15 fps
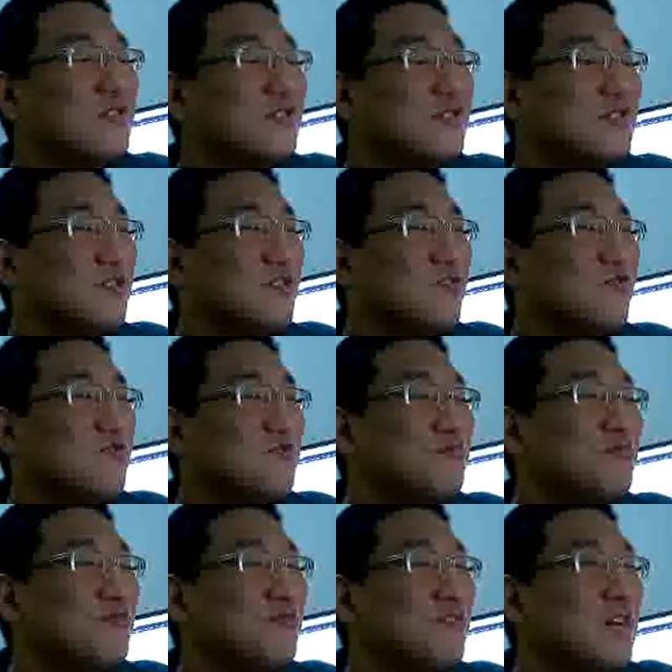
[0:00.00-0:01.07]
the
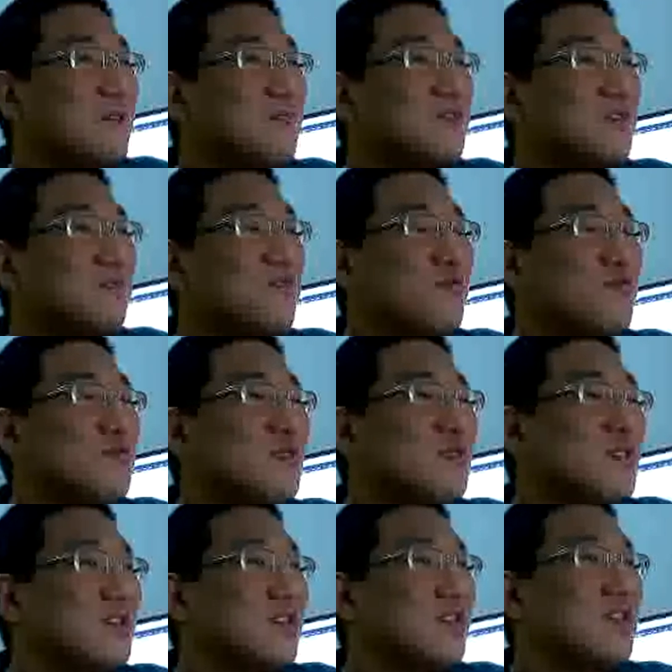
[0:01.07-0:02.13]
Ubuntu Live support,
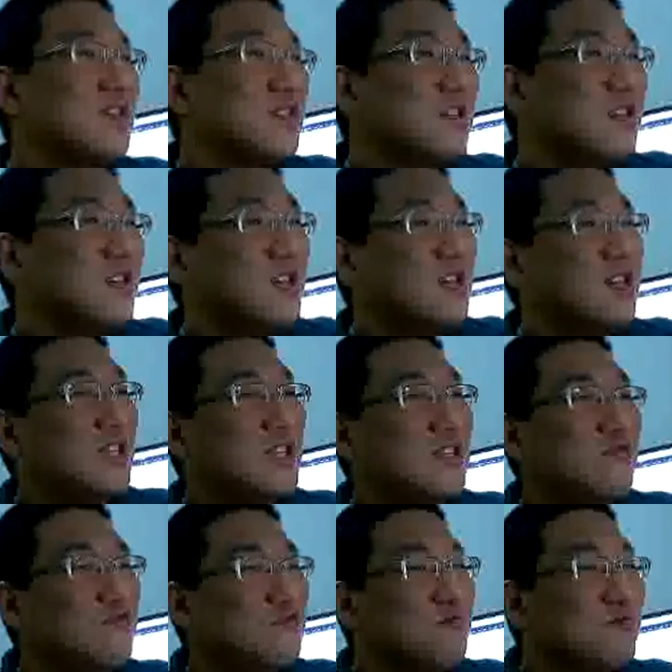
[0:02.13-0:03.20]
and then
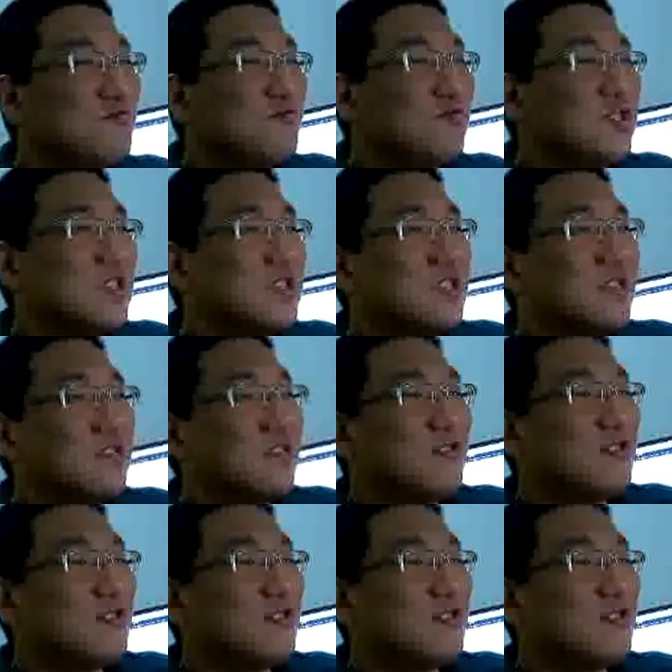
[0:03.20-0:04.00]
Ubuntu just the